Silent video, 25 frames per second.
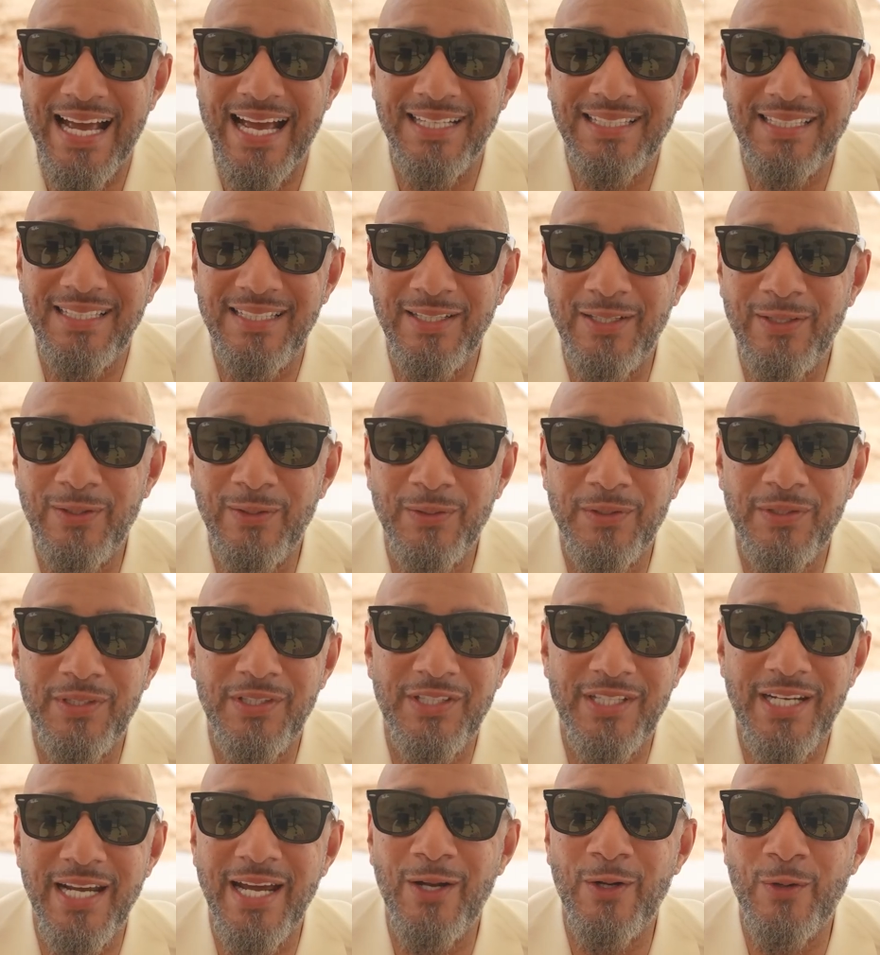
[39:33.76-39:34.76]
I still
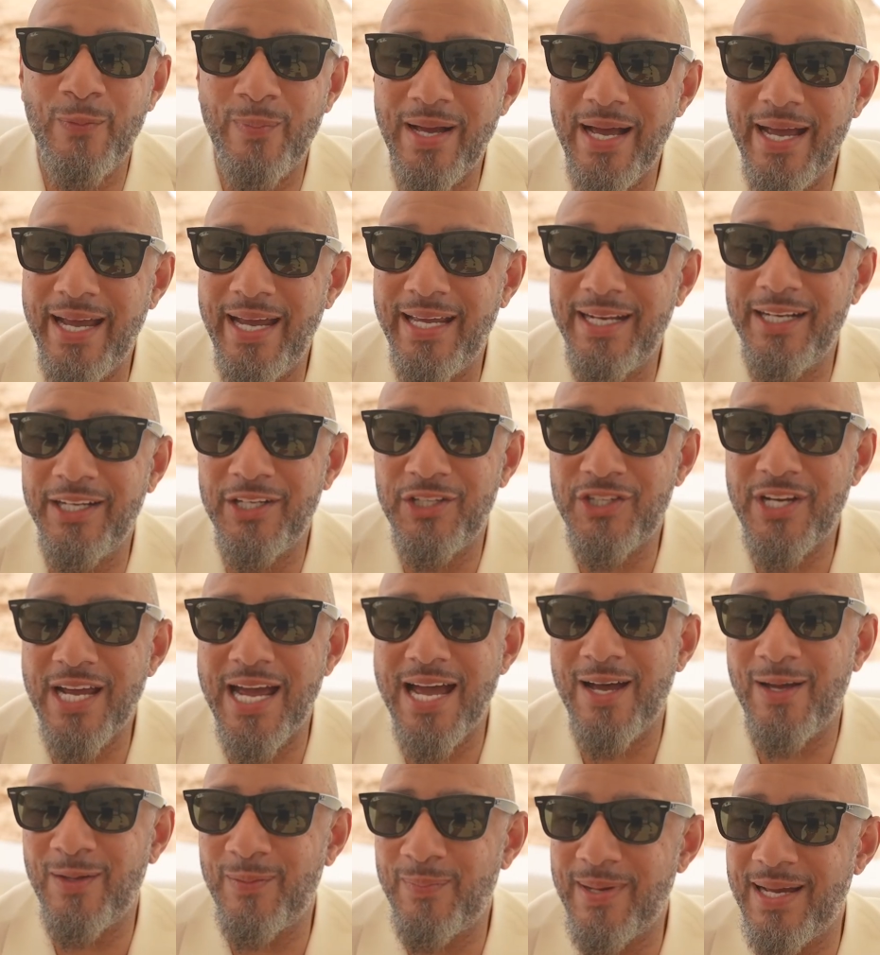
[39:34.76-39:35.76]
channel my inner
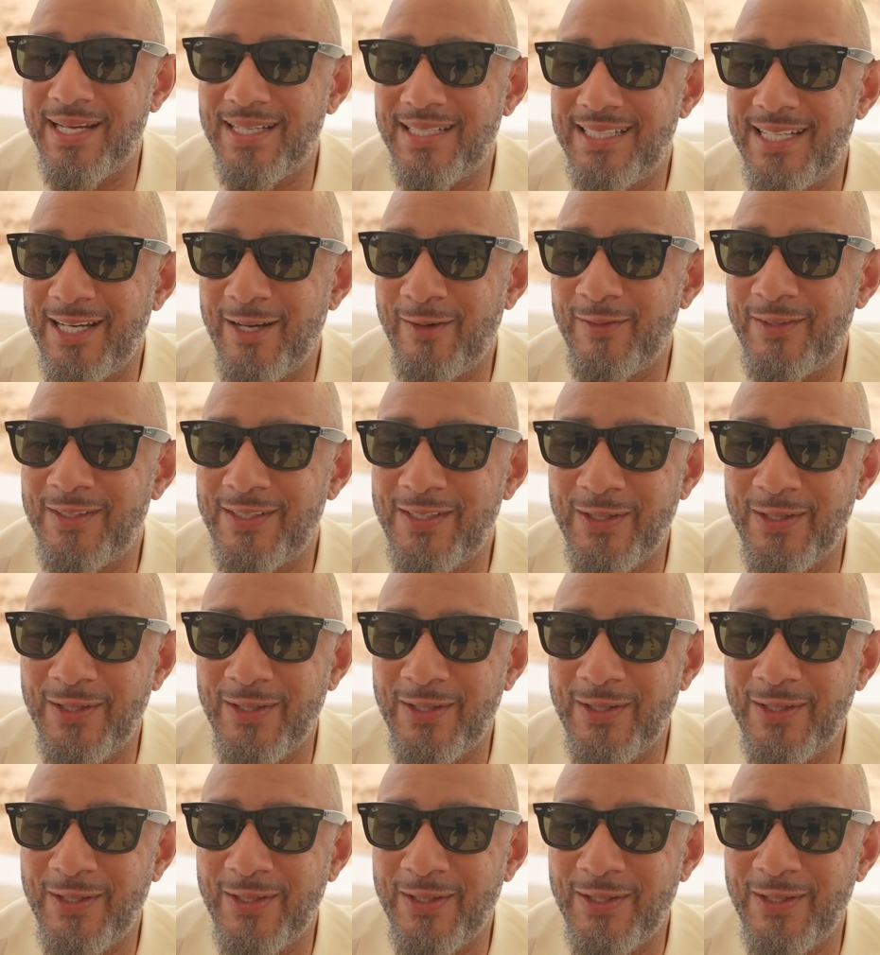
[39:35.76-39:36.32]
child myself.